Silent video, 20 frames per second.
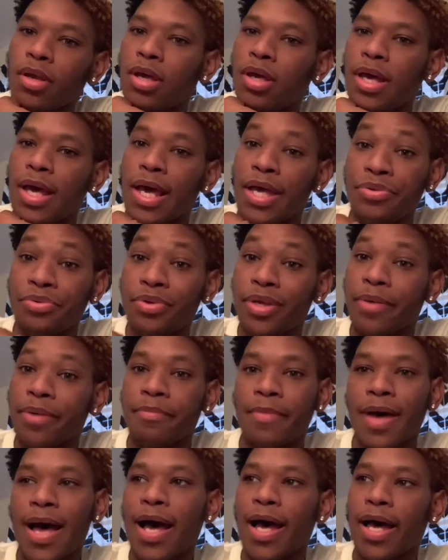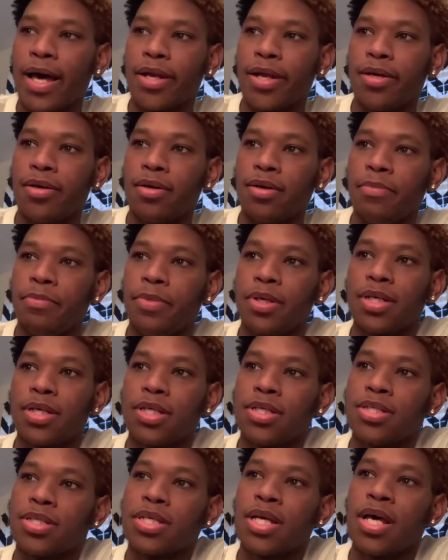and you get mad
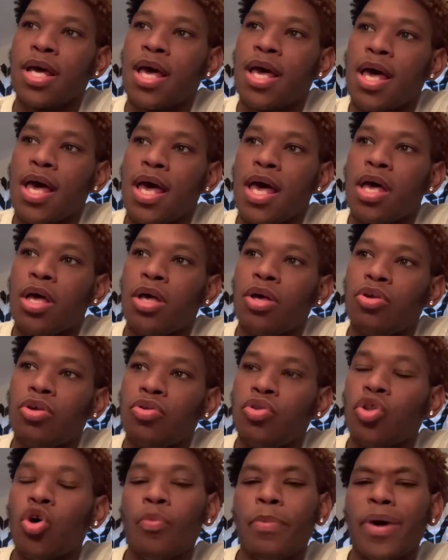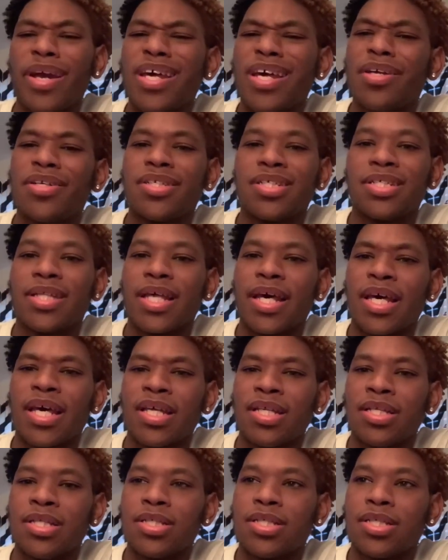because nobody
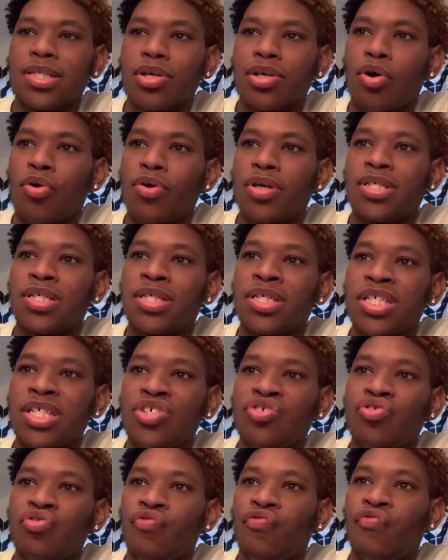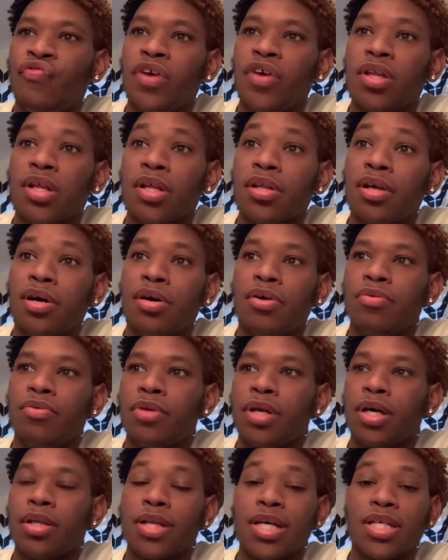understands or see you feel alone
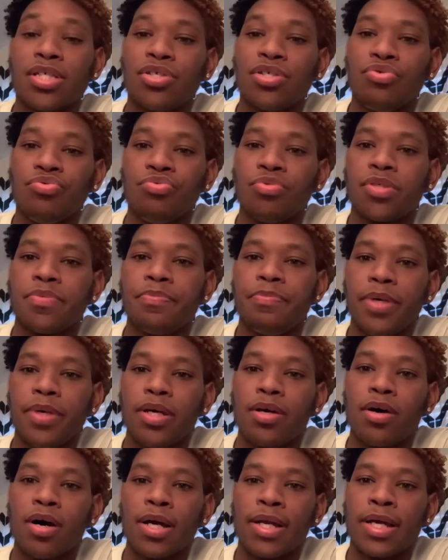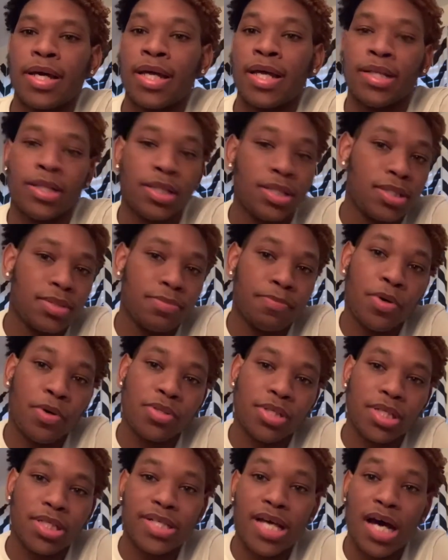unless you speak on it. And most of
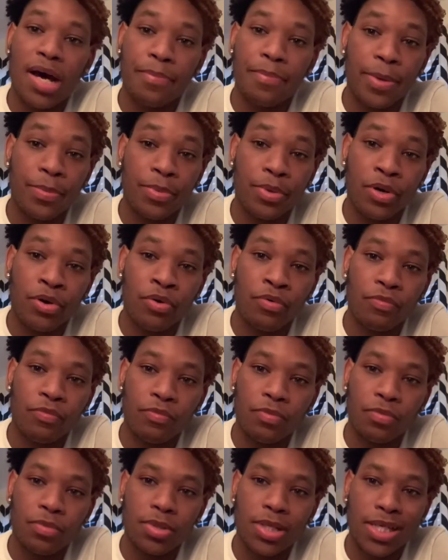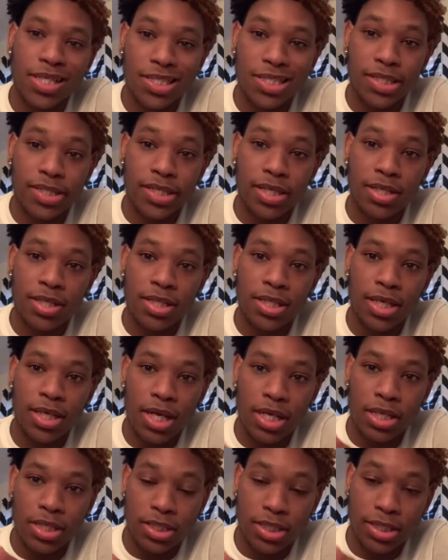the time, people don't necessarily
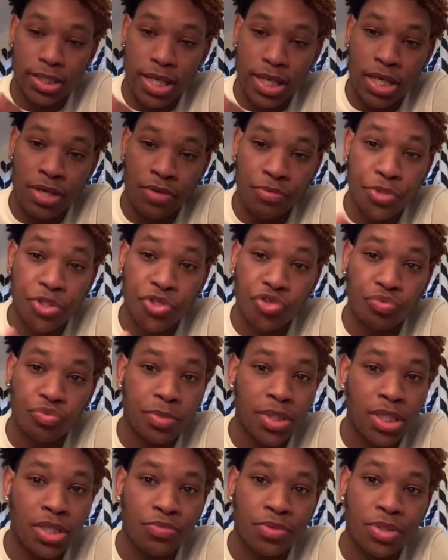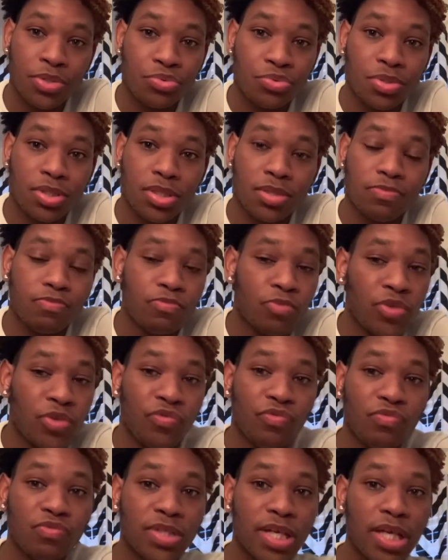understand what you mean when you
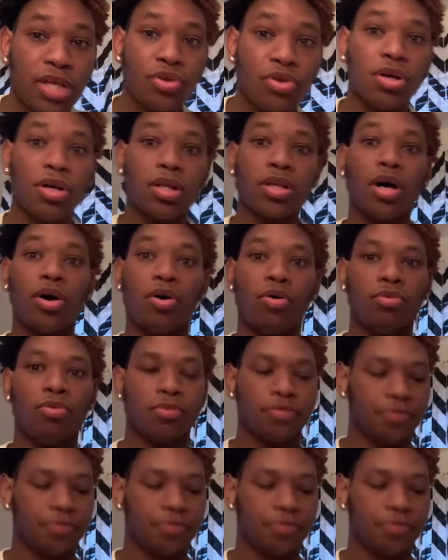say you're alone.